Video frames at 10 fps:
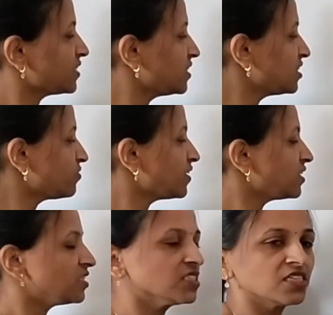This one
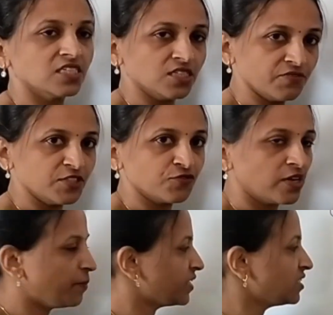is an
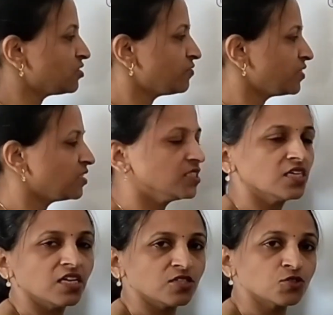individual bit, this is
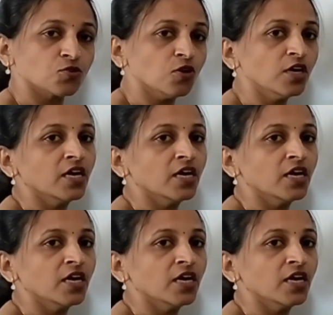also